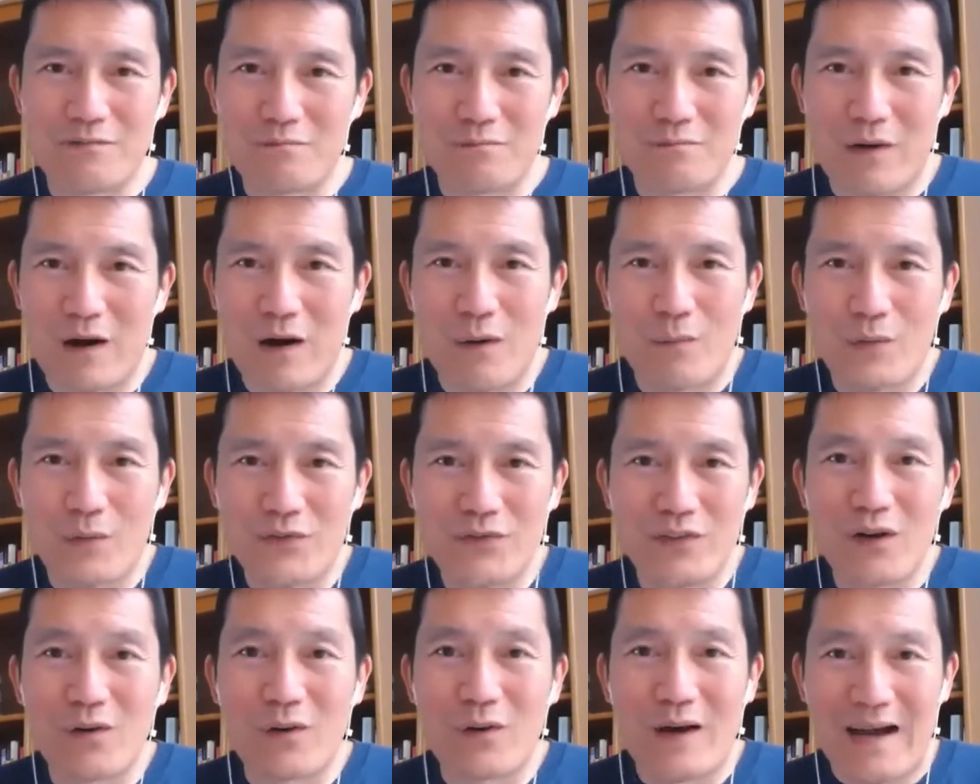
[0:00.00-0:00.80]

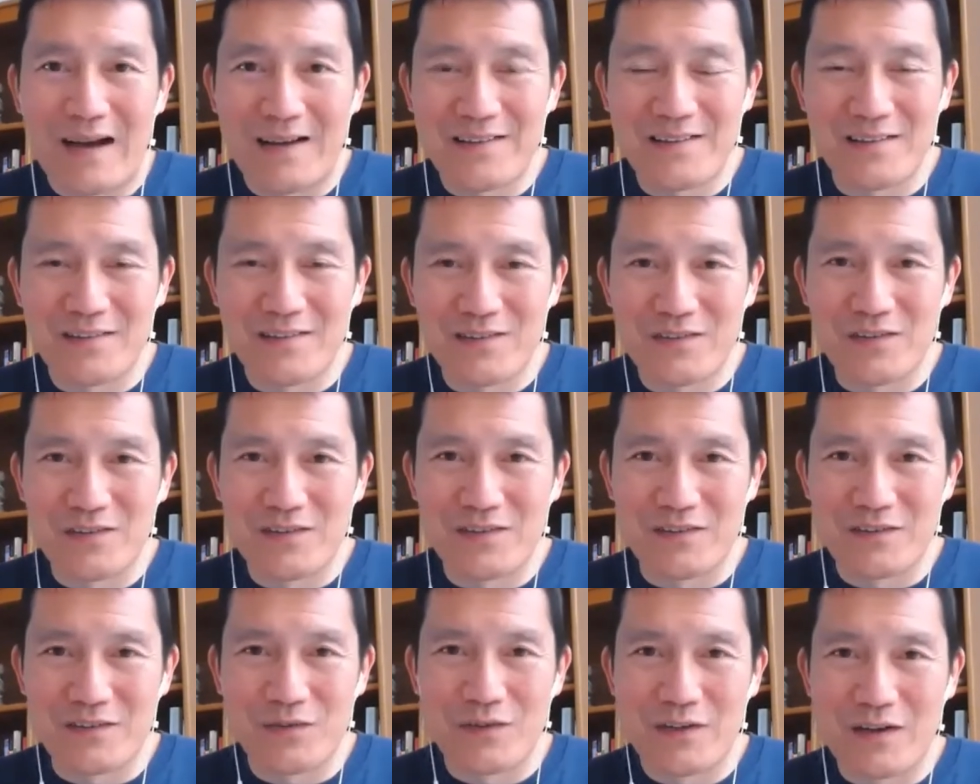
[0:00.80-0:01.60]
almost no access
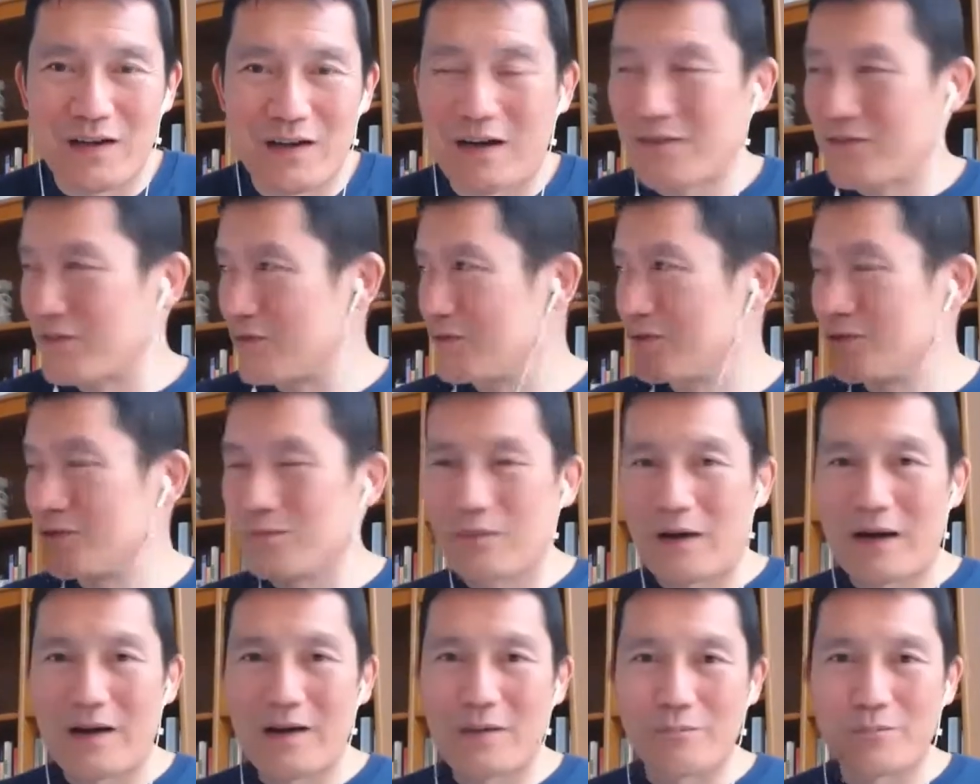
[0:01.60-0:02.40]
to, to the author. You
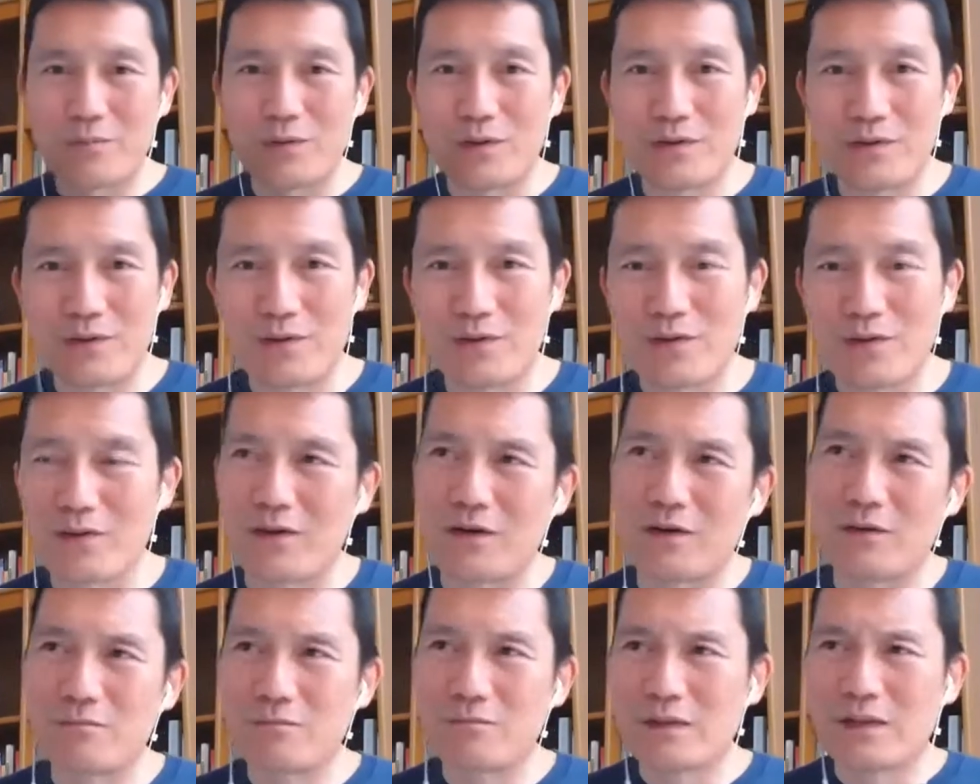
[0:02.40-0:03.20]
buy a book, you don't
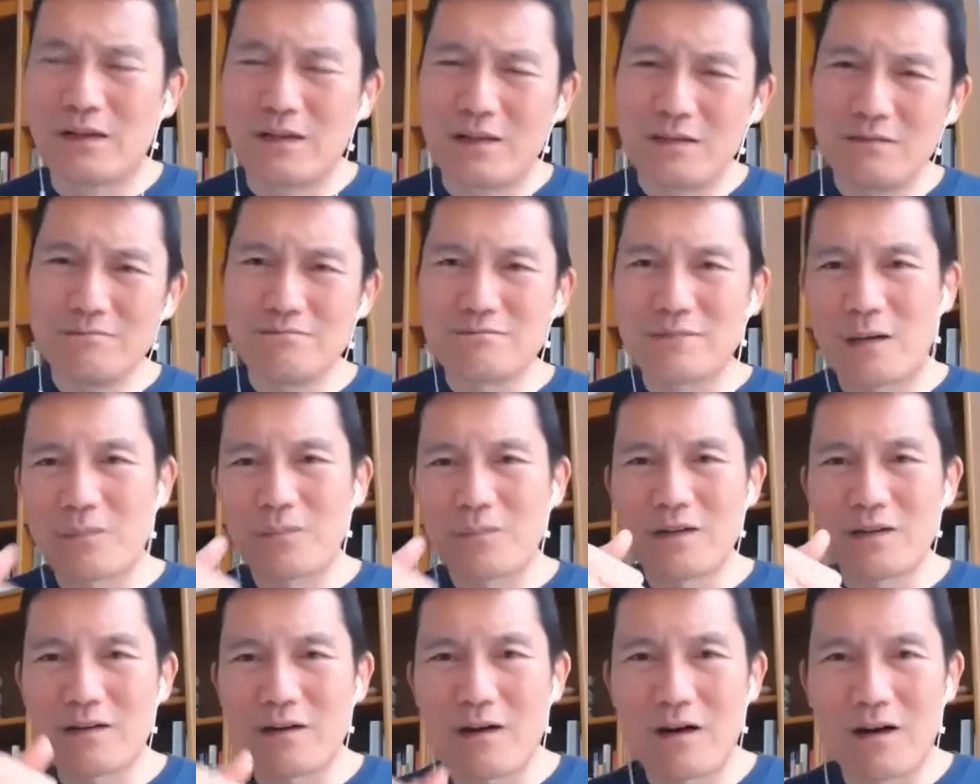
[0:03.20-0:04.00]
go, hmm, I'm
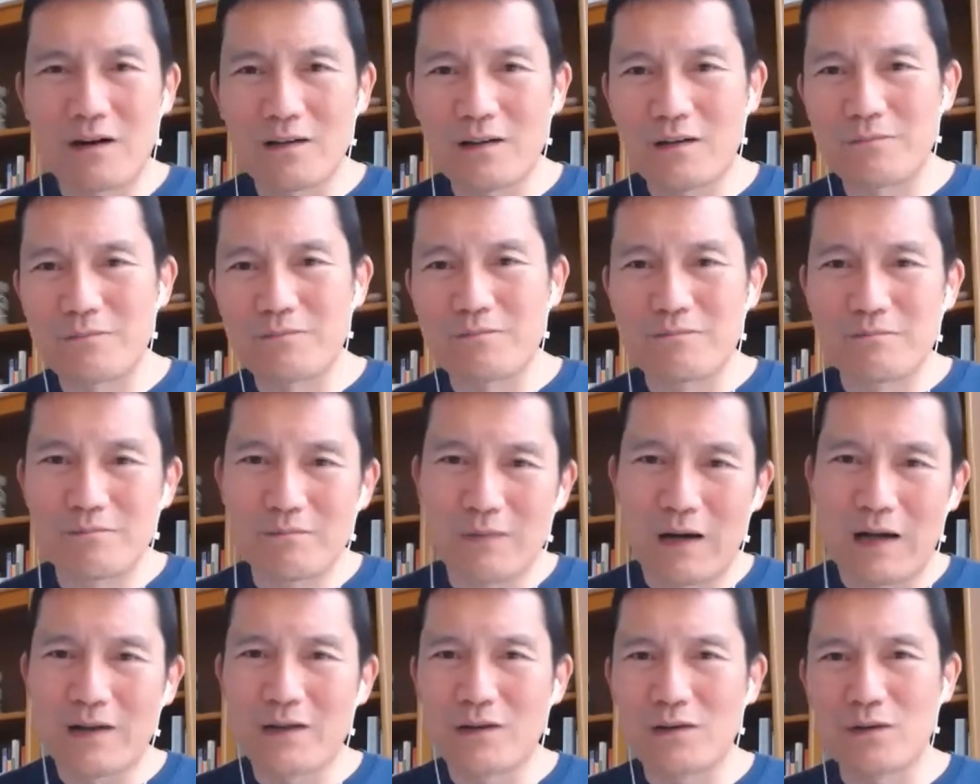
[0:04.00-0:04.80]
going to call up
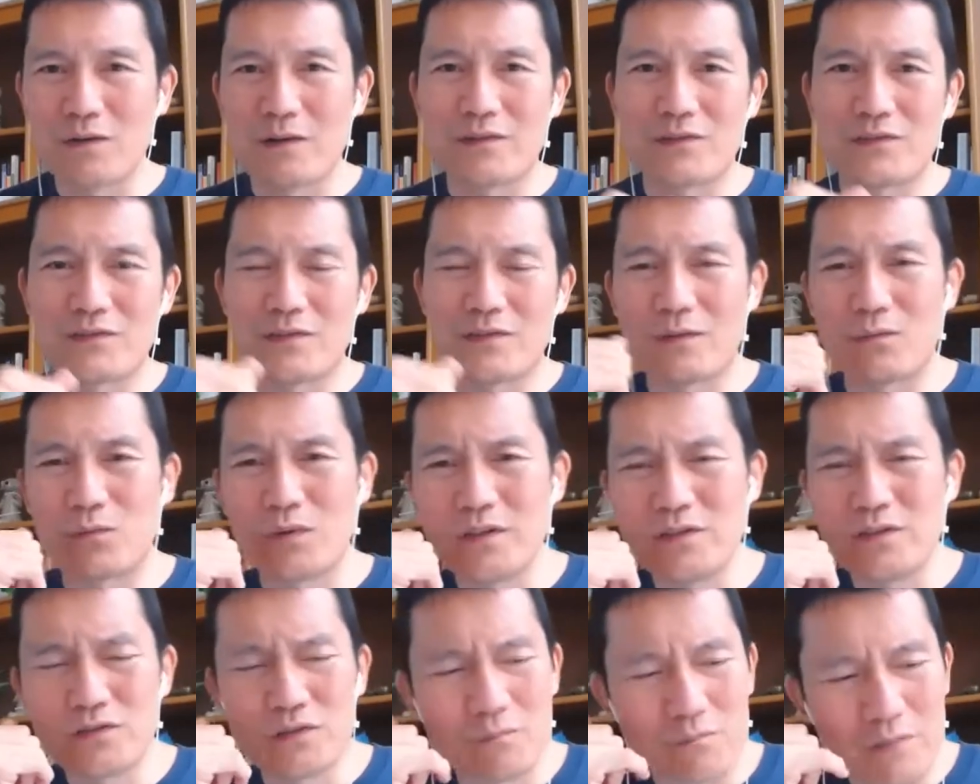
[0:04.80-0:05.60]
Michael and say, what
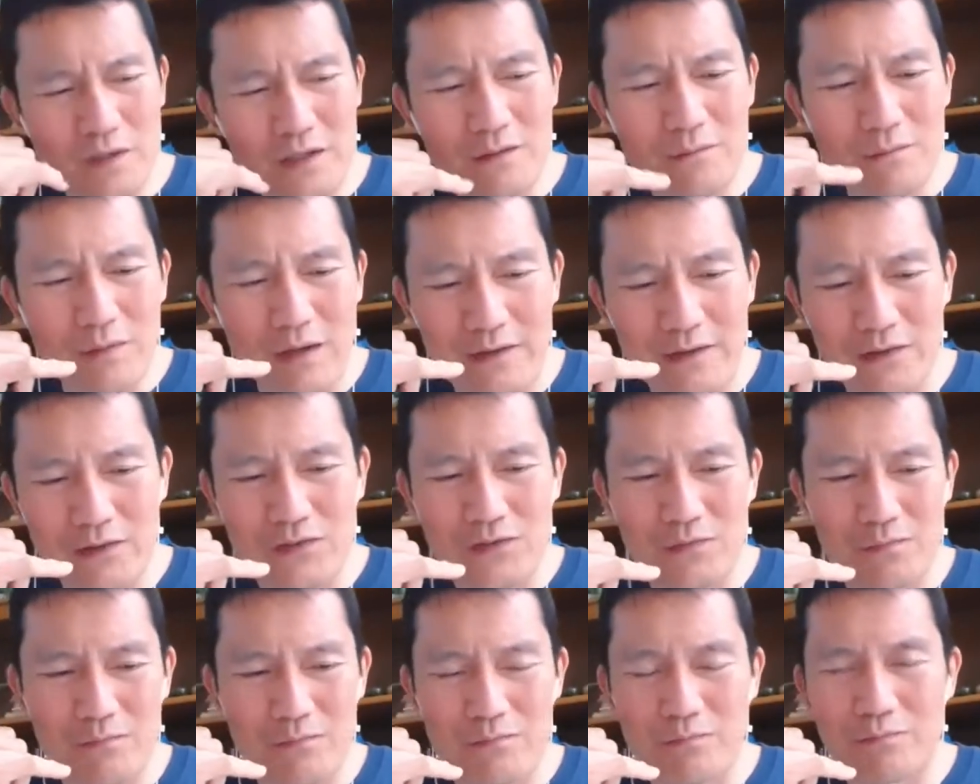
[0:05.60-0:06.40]
did you mean by
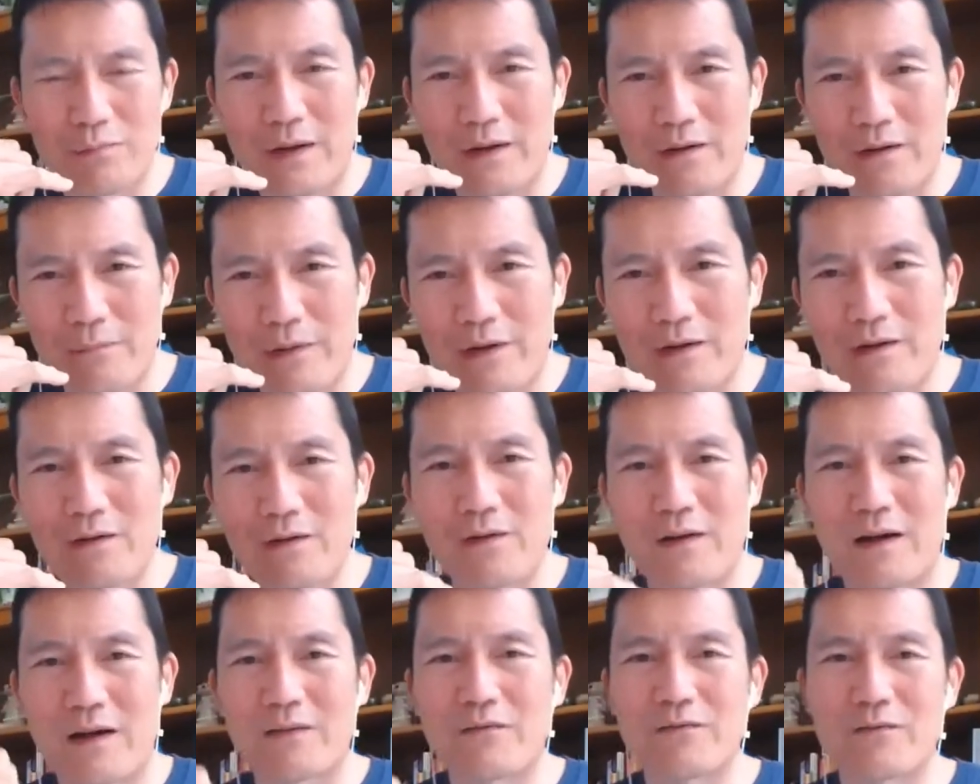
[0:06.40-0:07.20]
this par-
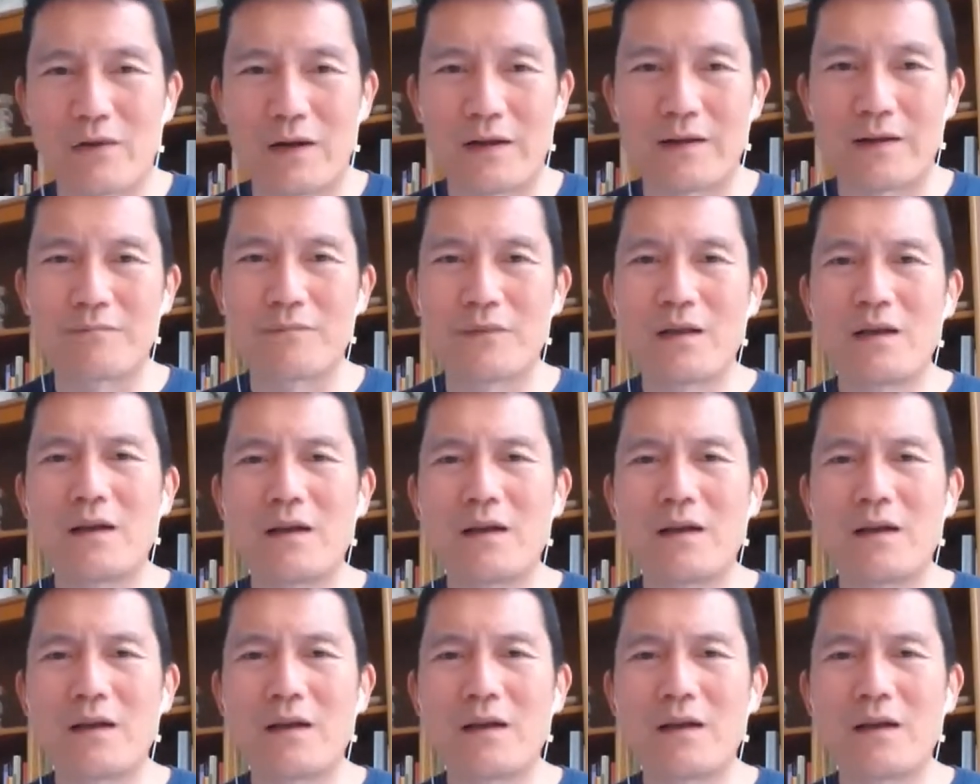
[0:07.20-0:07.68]
paragraph, right?